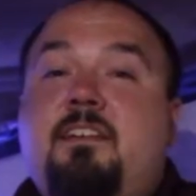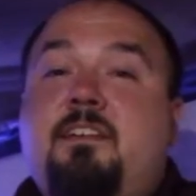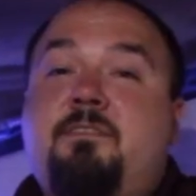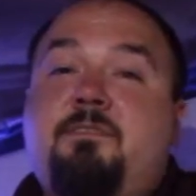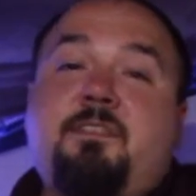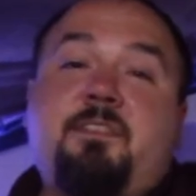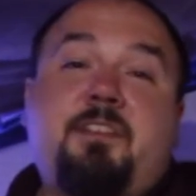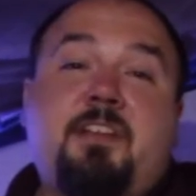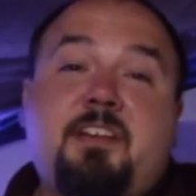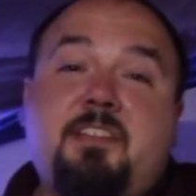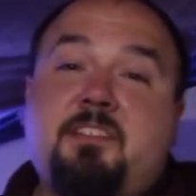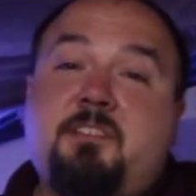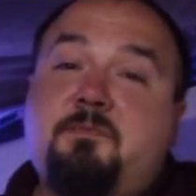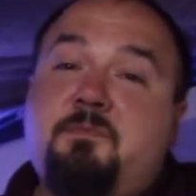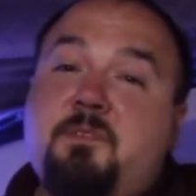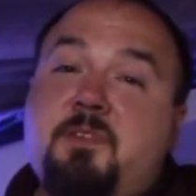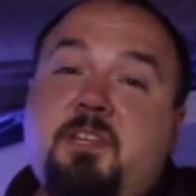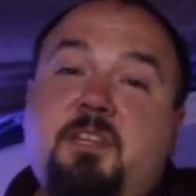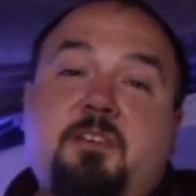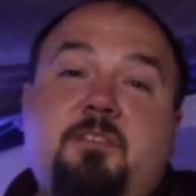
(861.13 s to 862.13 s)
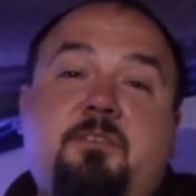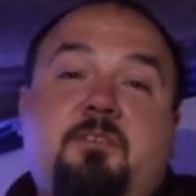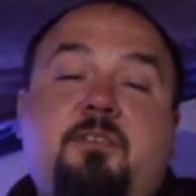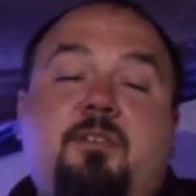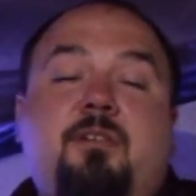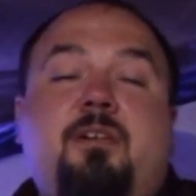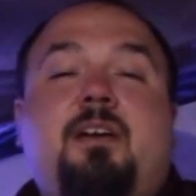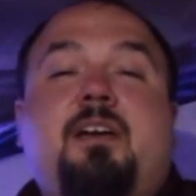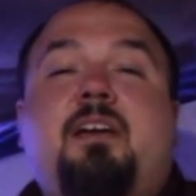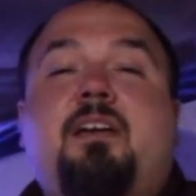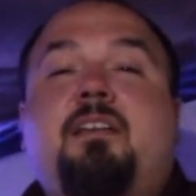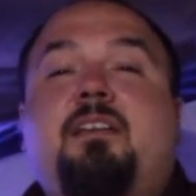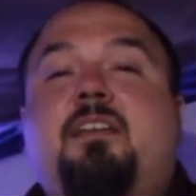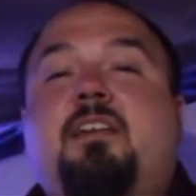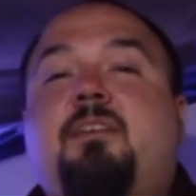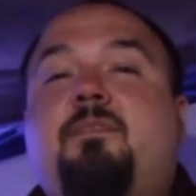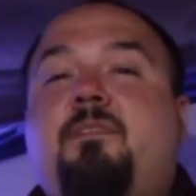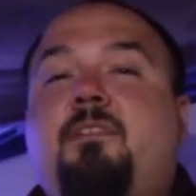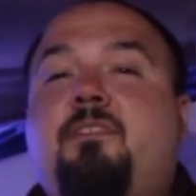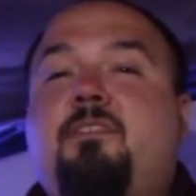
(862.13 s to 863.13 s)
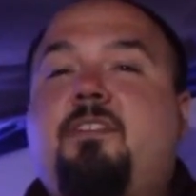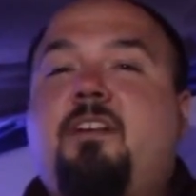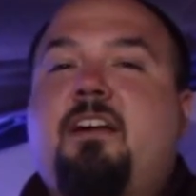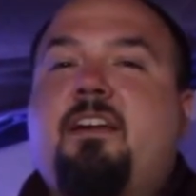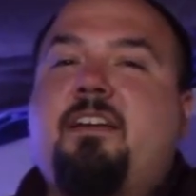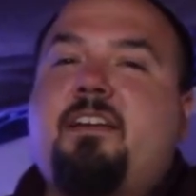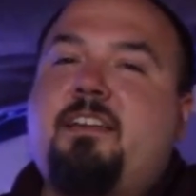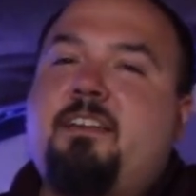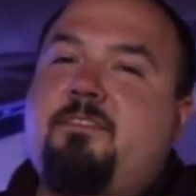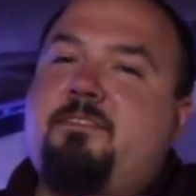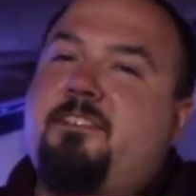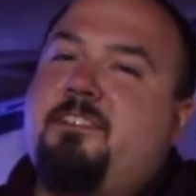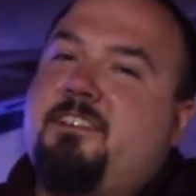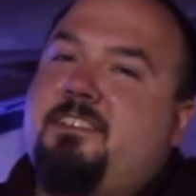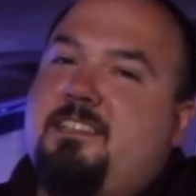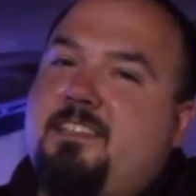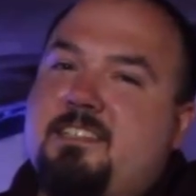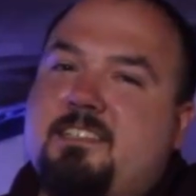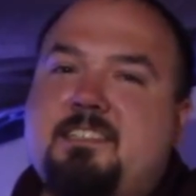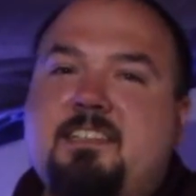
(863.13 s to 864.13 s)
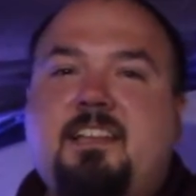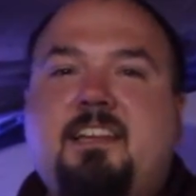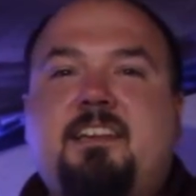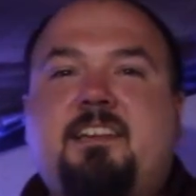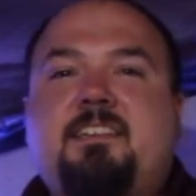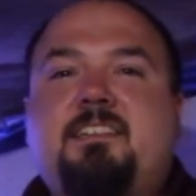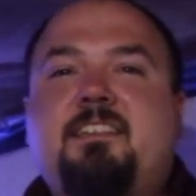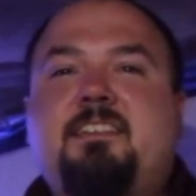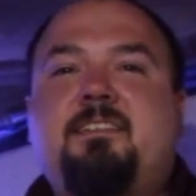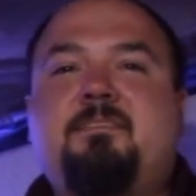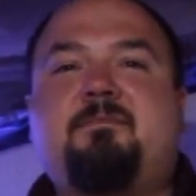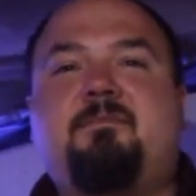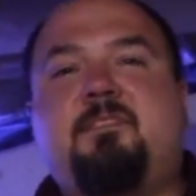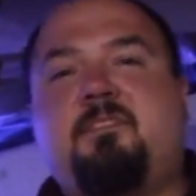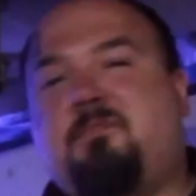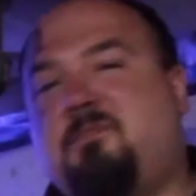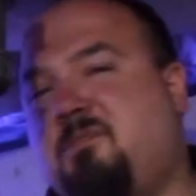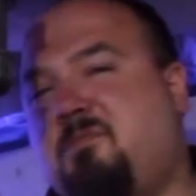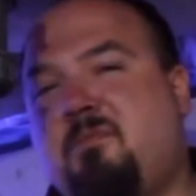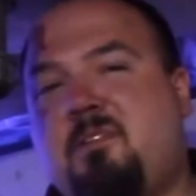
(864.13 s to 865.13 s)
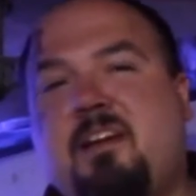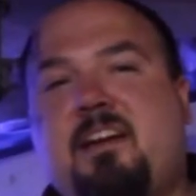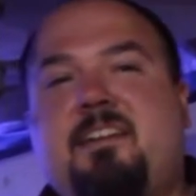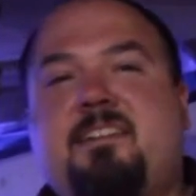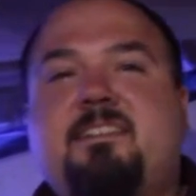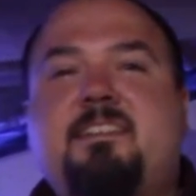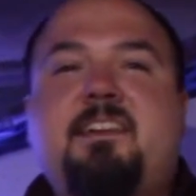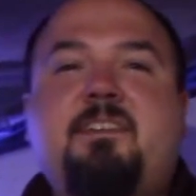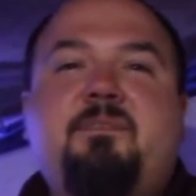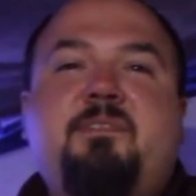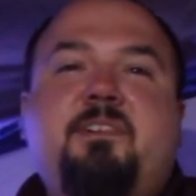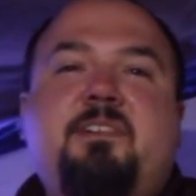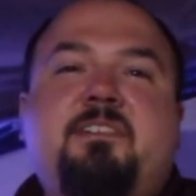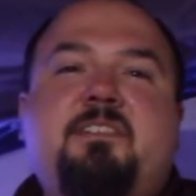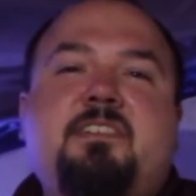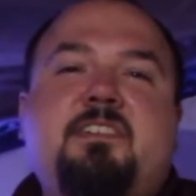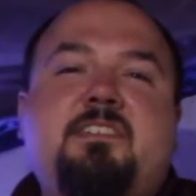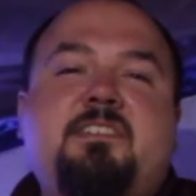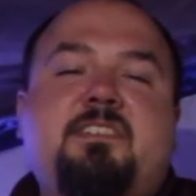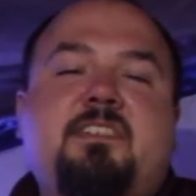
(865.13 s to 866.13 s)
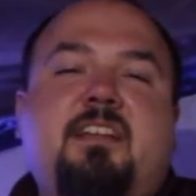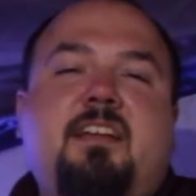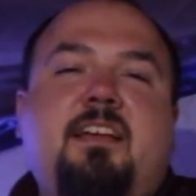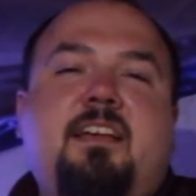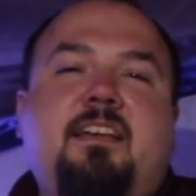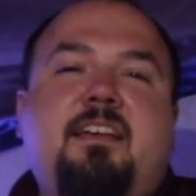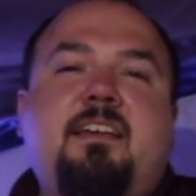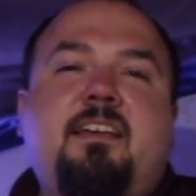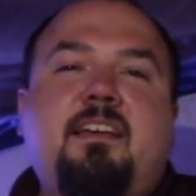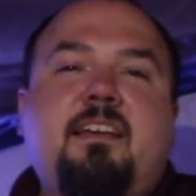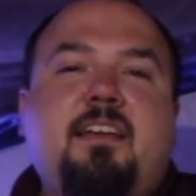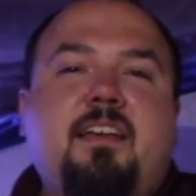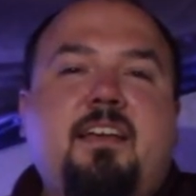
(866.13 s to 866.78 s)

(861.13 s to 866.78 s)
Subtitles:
If you liked the video, go ahead and give it a like. If you disliked it, well, go ahead and give it a dislike.